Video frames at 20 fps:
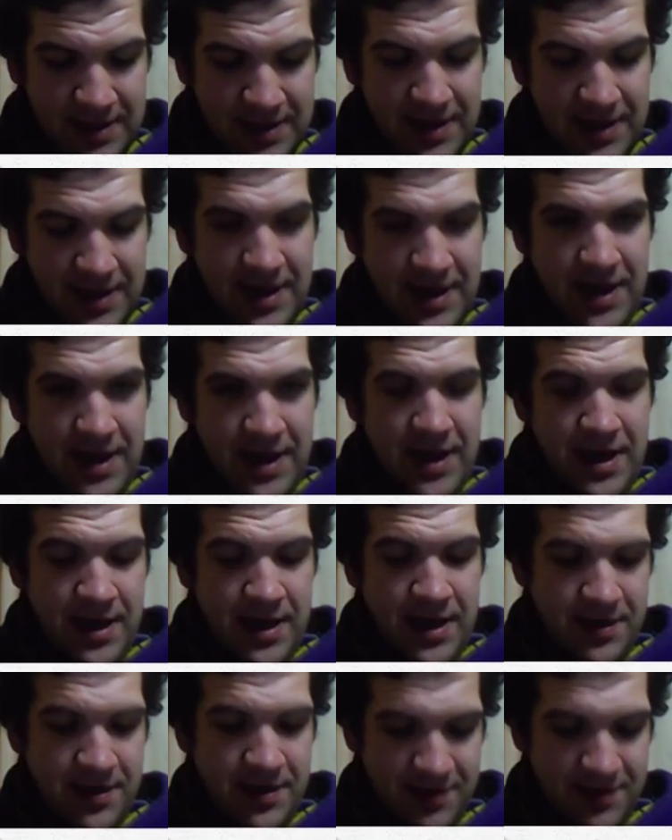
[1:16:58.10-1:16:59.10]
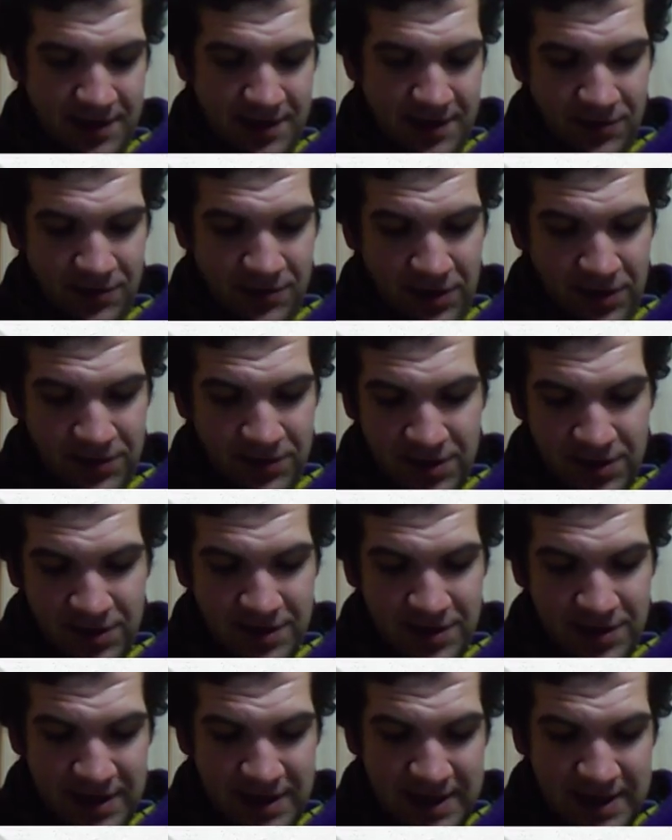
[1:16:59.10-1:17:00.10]
Ah, he groaned.
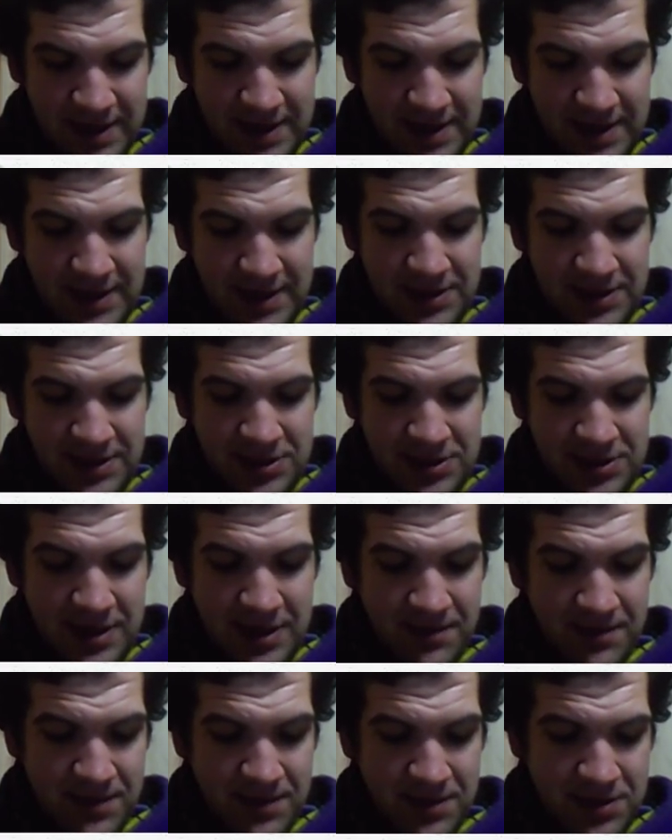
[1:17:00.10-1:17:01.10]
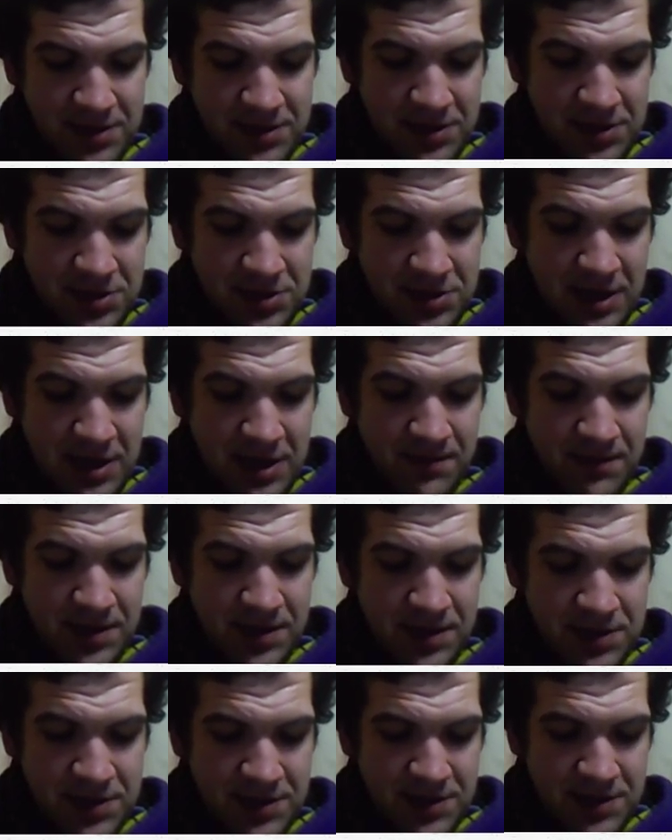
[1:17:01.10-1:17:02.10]
Enchantments,
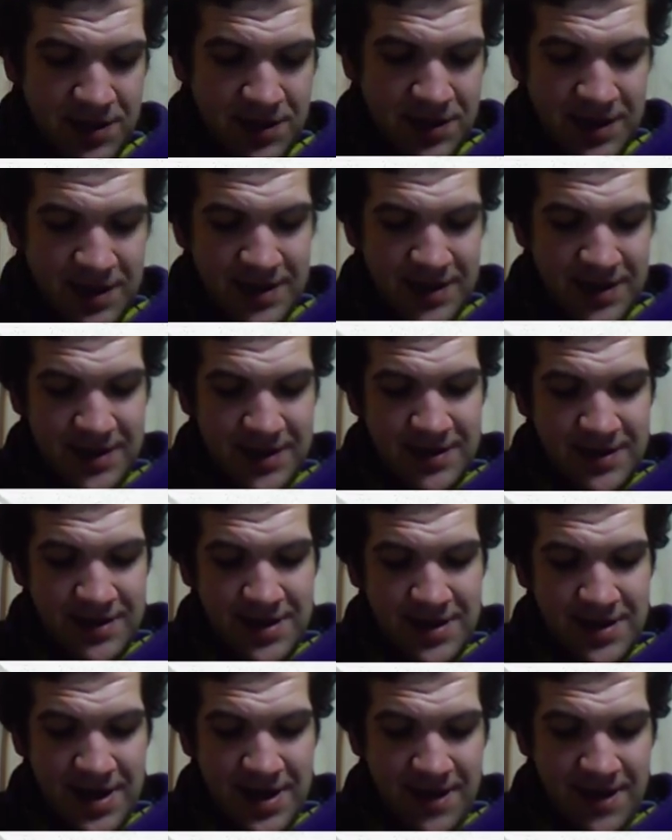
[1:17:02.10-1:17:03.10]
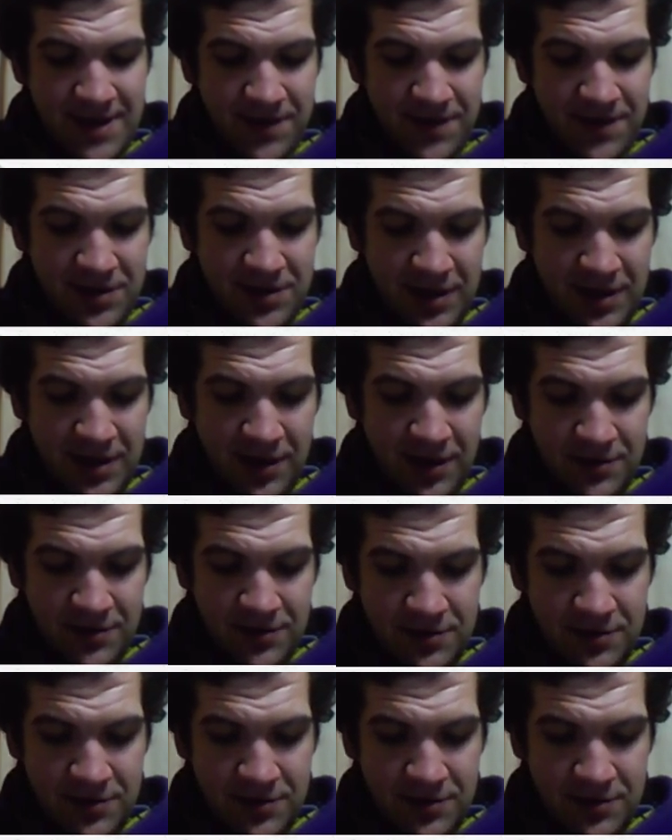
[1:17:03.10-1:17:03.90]
enchantments. The heavy, tangled,